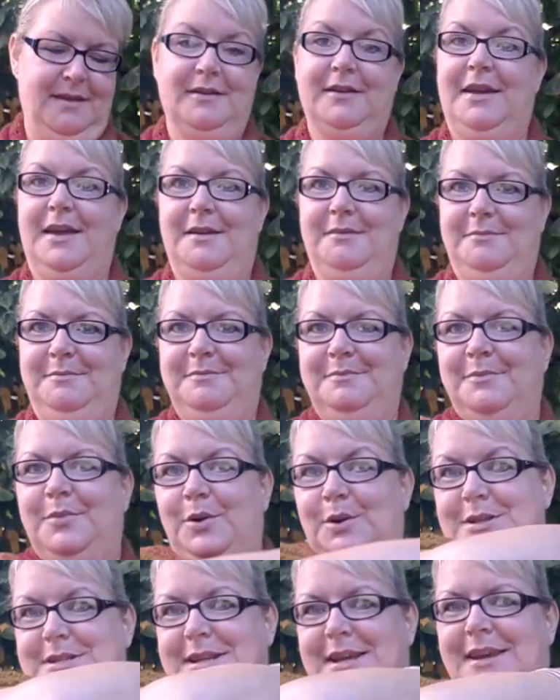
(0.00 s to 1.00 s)
Okay,
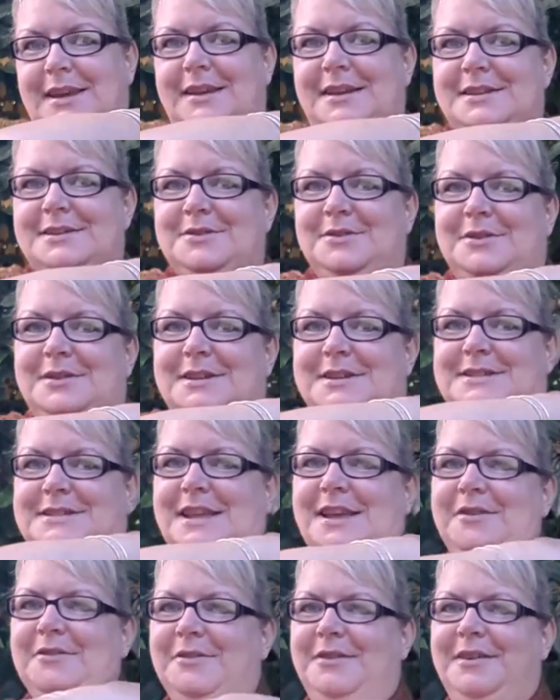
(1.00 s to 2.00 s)
point taken, it's not going to
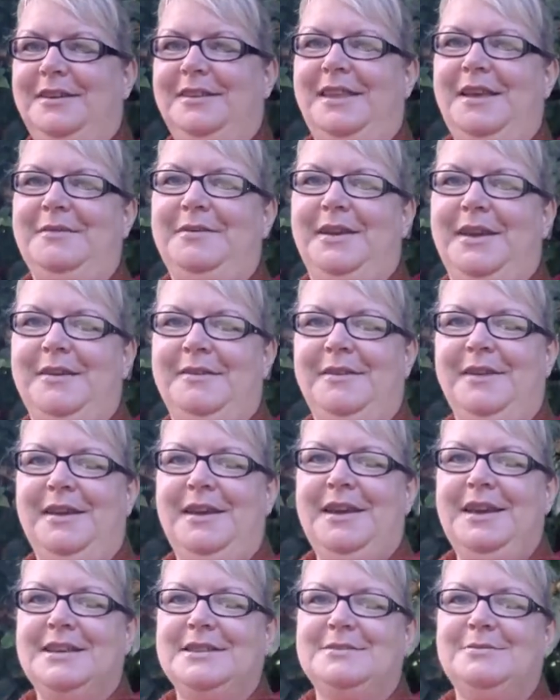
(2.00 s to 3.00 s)
stay on. There we go.
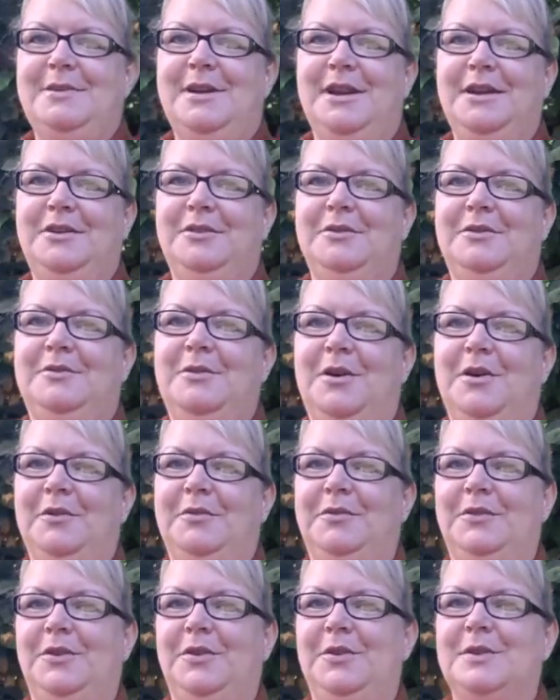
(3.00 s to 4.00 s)
So what I quite
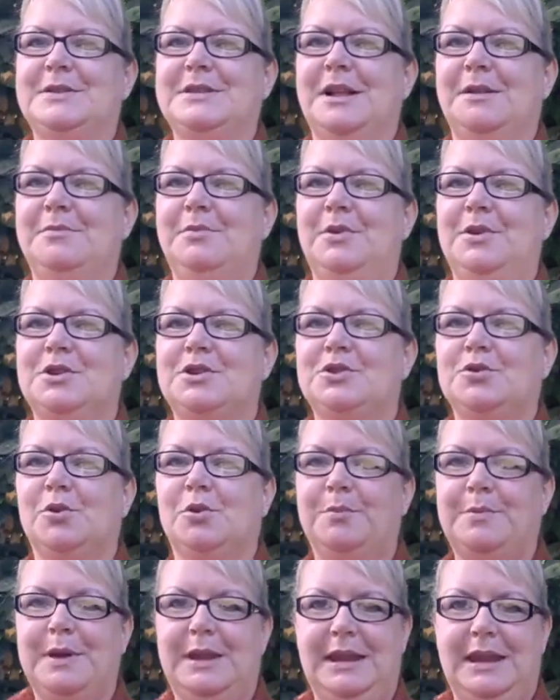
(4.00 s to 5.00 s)
often do is I'll put a shawl
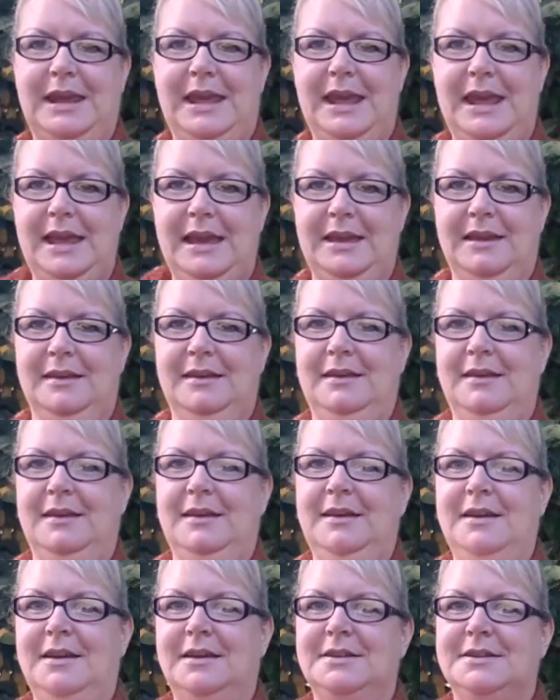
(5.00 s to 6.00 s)
pin here
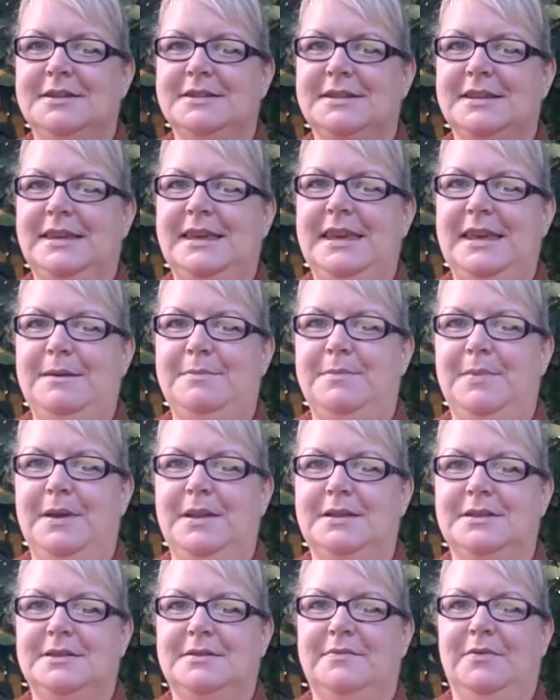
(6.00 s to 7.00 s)
just to keep
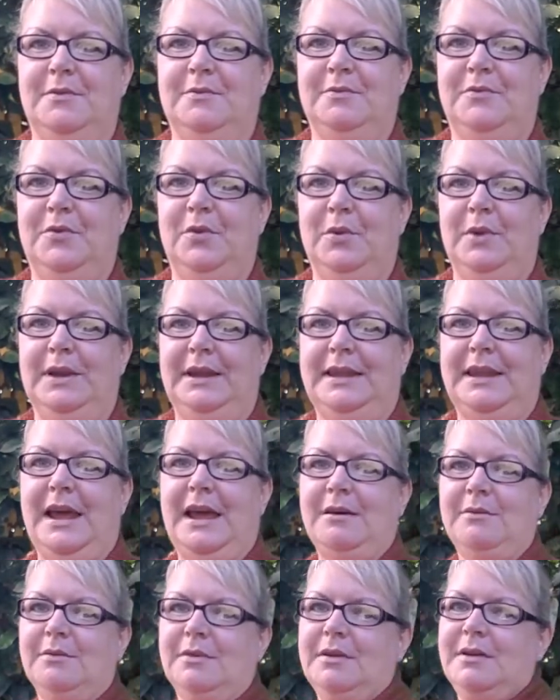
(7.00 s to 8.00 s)
it from falling
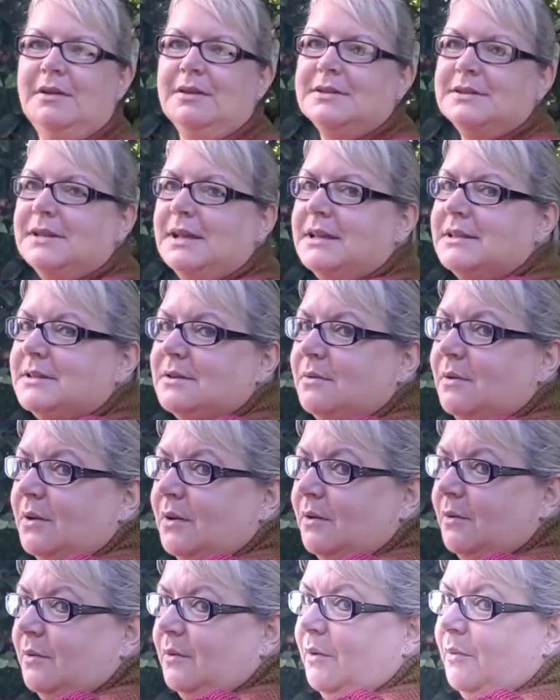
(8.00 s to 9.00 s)
down. So that's quite
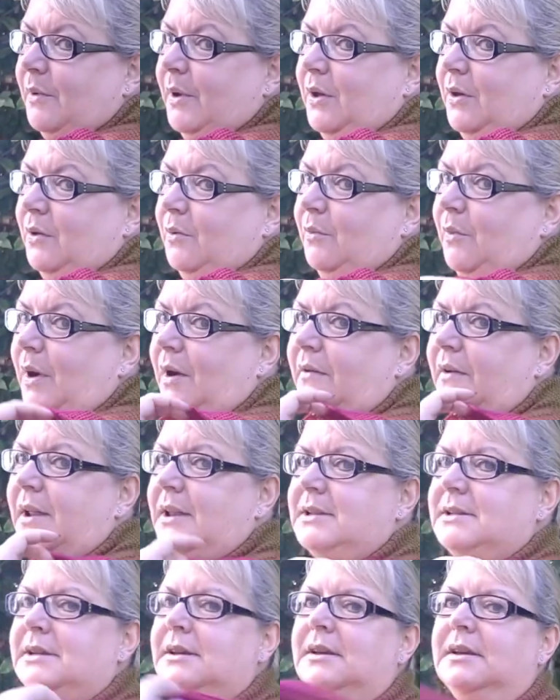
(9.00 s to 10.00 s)
a way you can wear
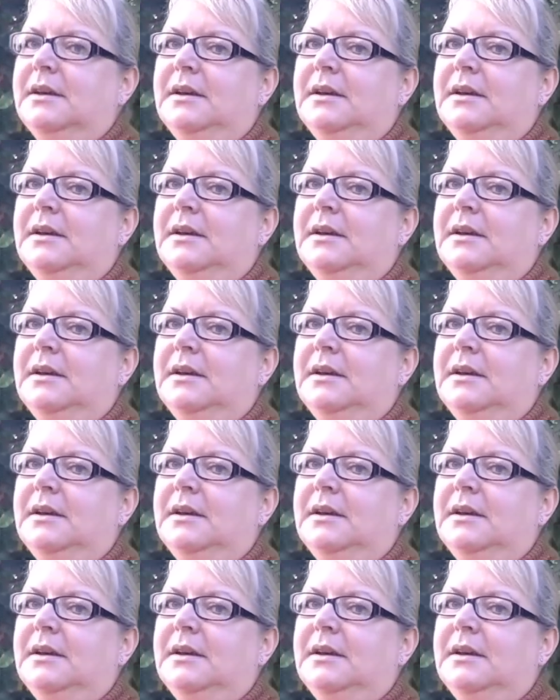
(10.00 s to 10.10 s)
it.